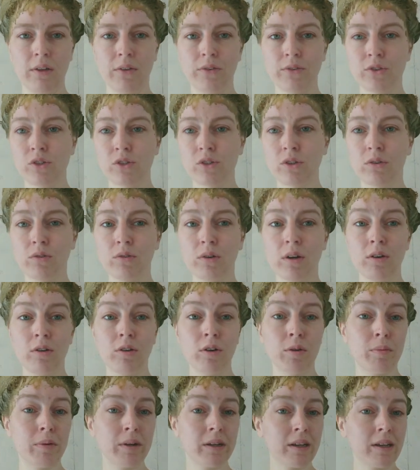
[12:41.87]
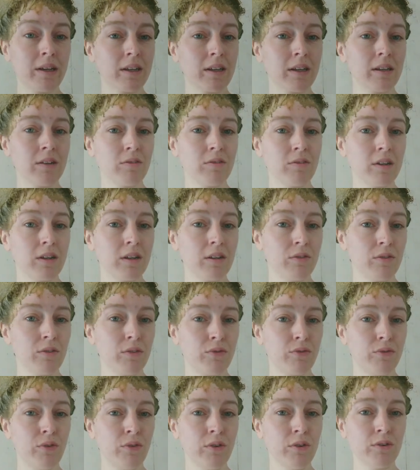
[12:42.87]
So I hope I can get rid of the
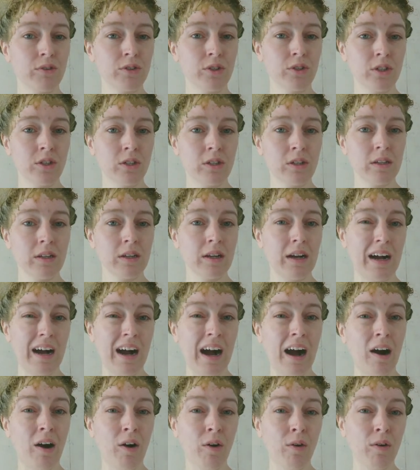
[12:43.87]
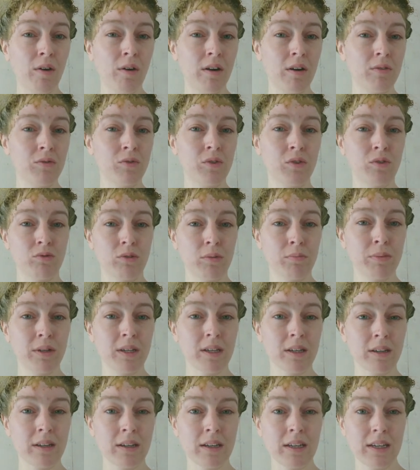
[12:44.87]
first hour of
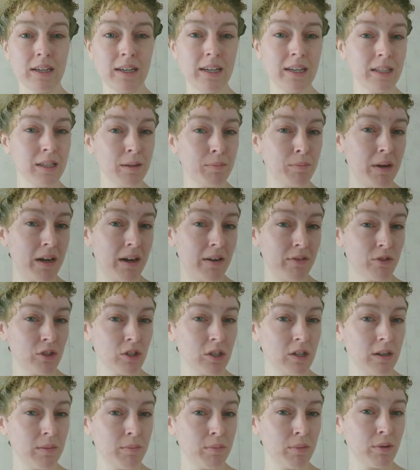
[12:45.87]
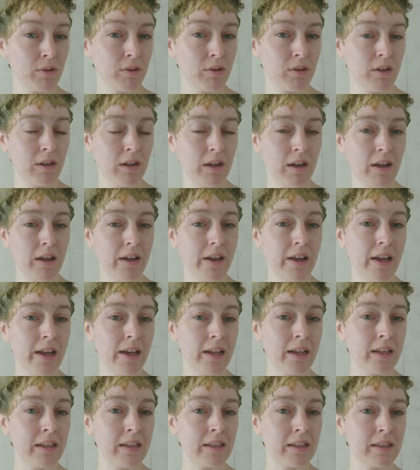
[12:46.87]
dripping in the bathtub,
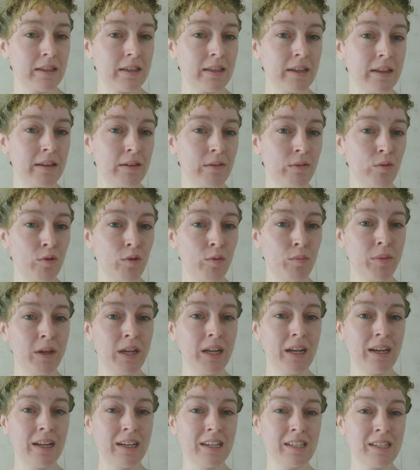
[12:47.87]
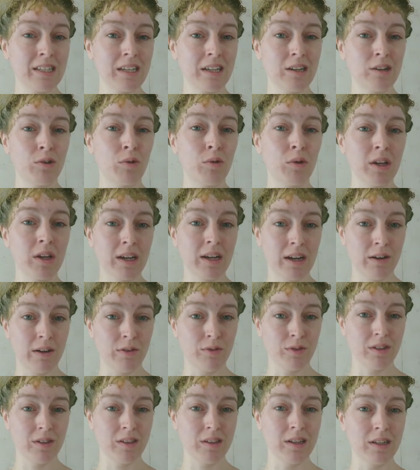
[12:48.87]
and then it will be less annoying
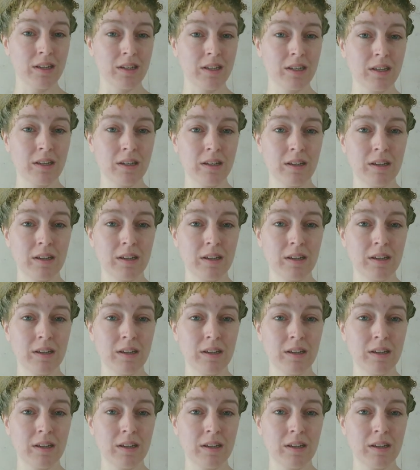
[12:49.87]
after that.